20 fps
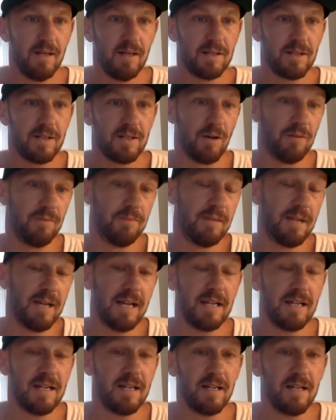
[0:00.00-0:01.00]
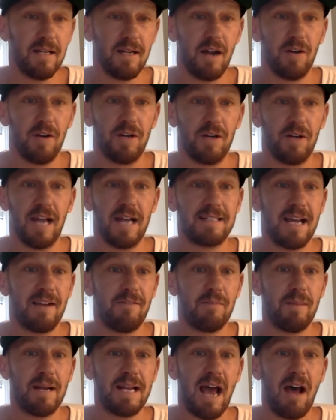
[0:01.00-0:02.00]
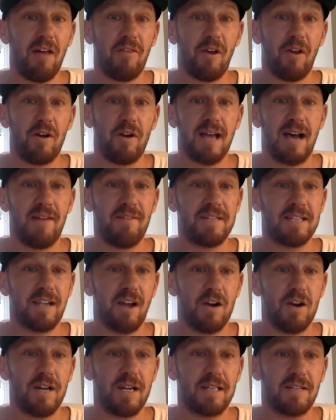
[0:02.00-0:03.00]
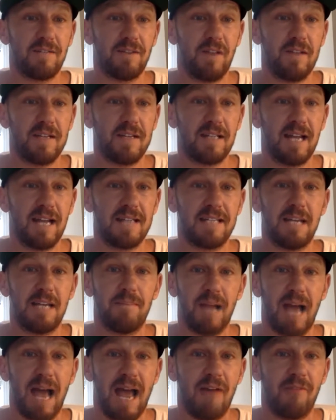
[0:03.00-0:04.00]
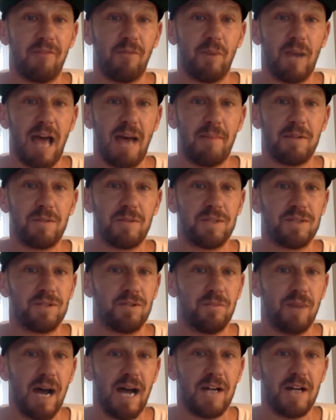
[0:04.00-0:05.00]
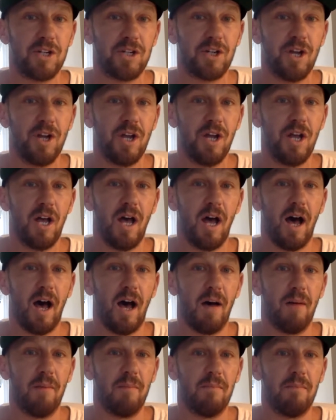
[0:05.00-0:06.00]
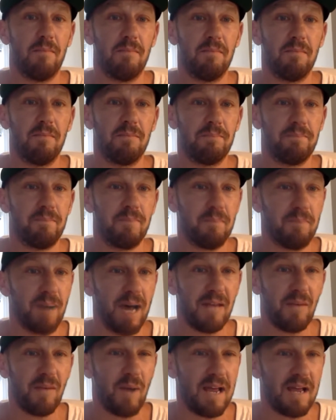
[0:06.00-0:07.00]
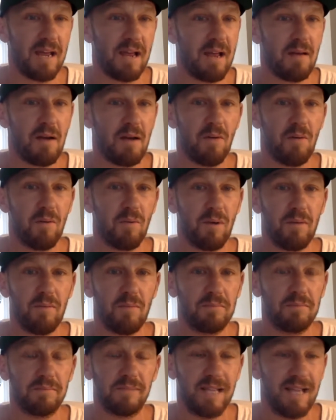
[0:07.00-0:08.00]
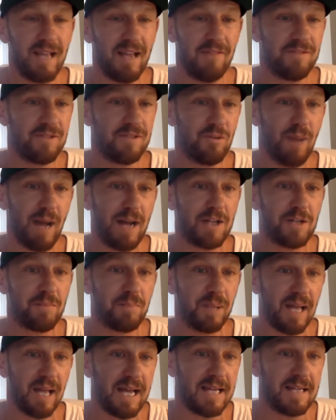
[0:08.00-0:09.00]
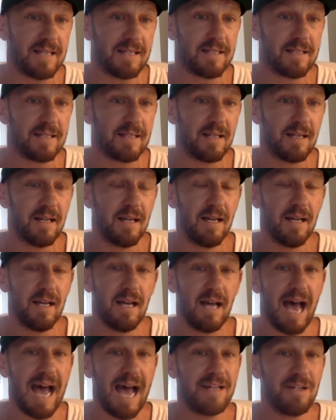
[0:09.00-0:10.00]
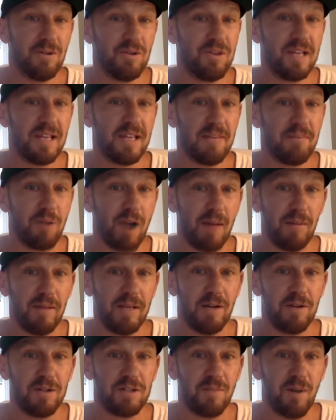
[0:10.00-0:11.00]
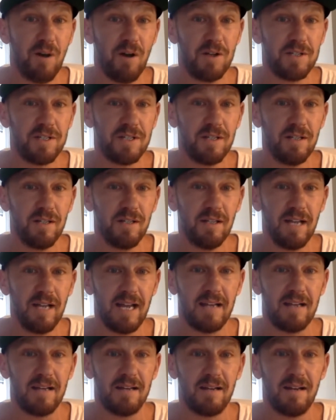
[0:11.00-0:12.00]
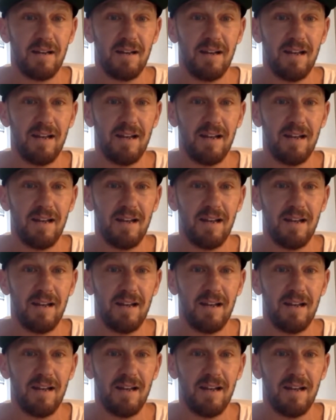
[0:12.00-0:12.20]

So yeah you know, good luck to everybody out there. It's obviously hard to get different on these slates. Keep an eye out for what happens with Zubac. Um, by the way, you know, if Zubac plays, I do think they probably go small still. And